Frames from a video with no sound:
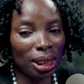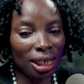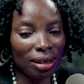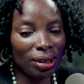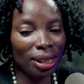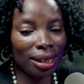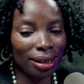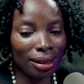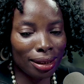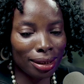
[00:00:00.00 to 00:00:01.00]
be given
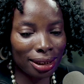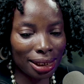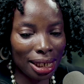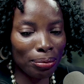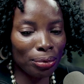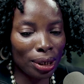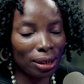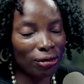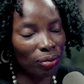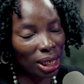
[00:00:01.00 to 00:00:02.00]
the same
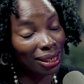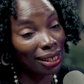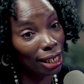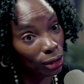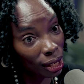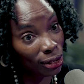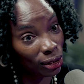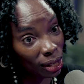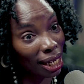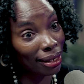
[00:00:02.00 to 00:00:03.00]
pride of place
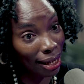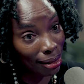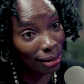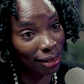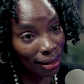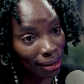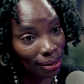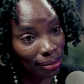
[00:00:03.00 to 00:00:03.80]
education and health